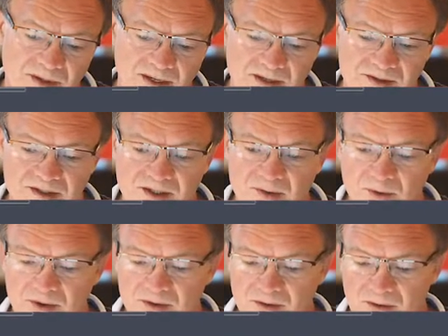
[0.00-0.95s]
and see
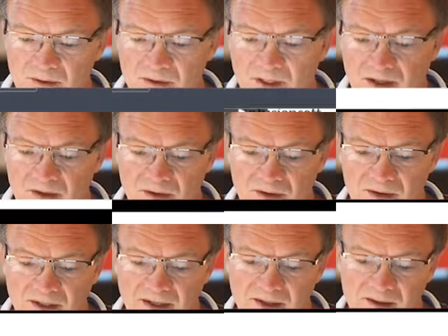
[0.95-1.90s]
what it will look like
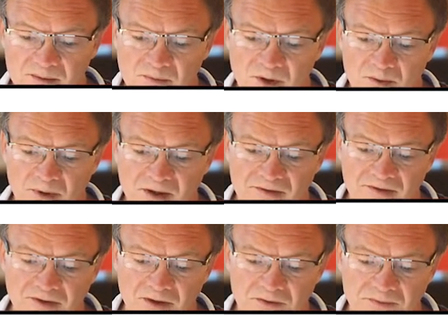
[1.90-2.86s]
on a mobile
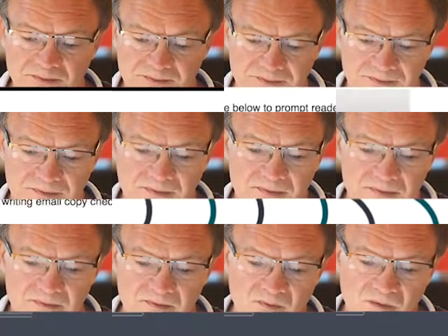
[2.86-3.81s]
phone.
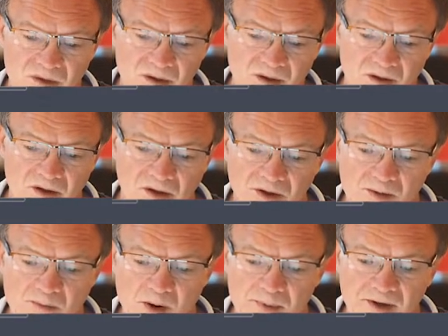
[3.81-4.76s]
On
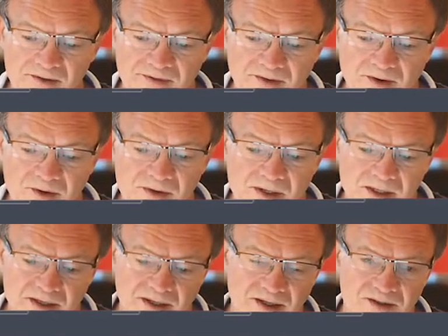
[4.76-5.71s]
a mobile phone,
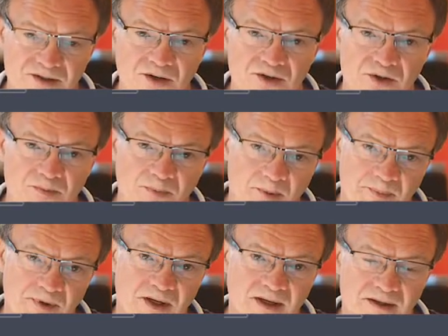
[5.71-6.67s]
it's going to
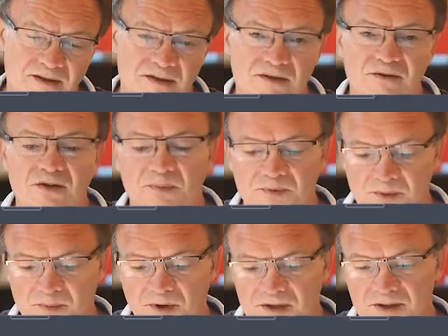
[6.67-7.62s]
populate top
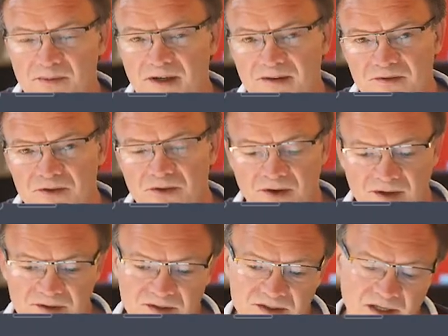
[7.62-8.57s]
to bottom, left to
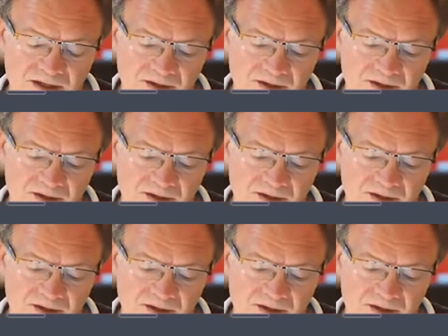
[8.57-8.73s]
right, just